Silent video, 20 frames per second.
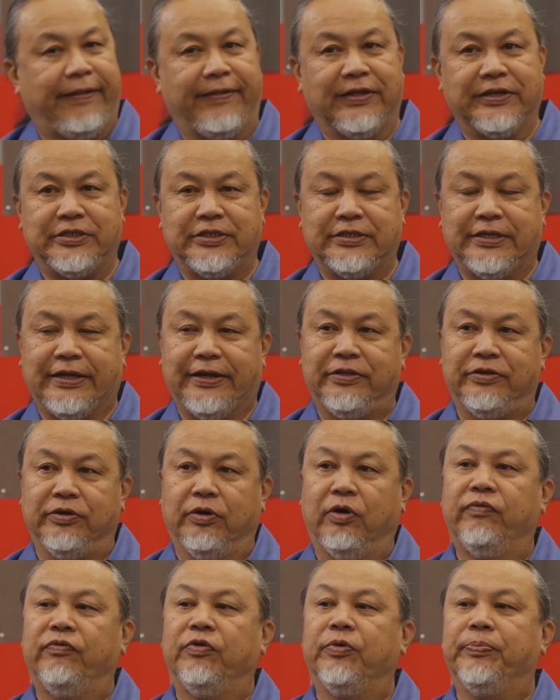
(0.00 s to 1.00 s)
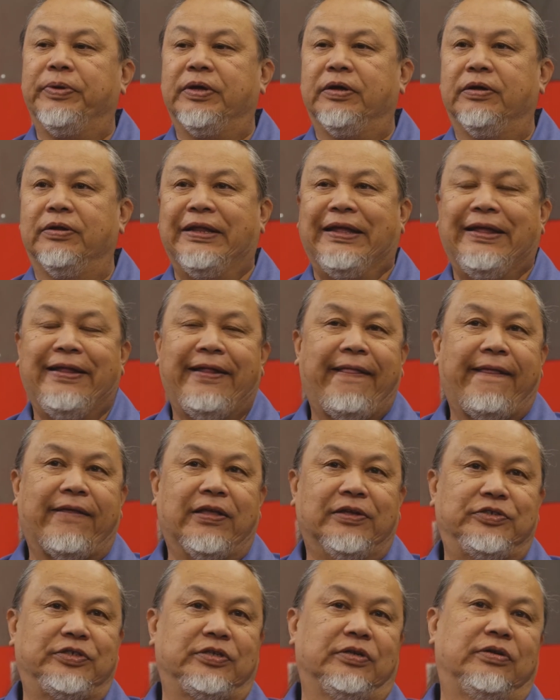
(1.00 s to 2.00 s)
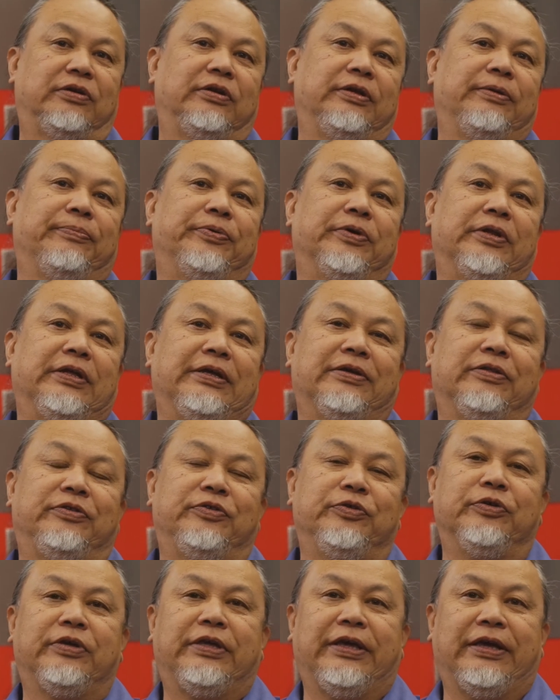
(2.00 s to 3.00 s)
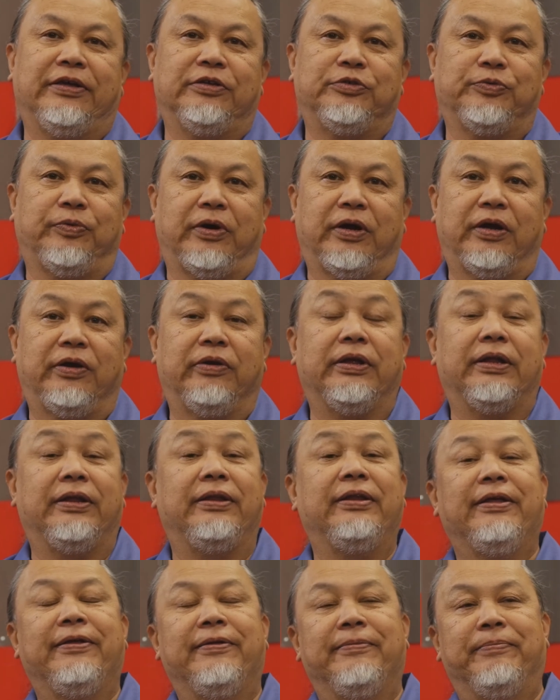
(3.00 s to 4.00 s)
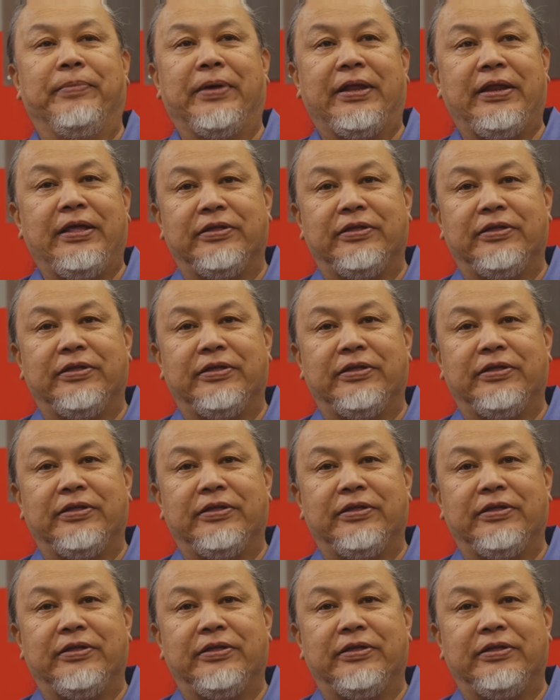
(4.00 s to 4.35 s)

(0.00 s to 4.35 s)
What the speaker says: is that the overbuild, considering putting a 2-gauge wire in, many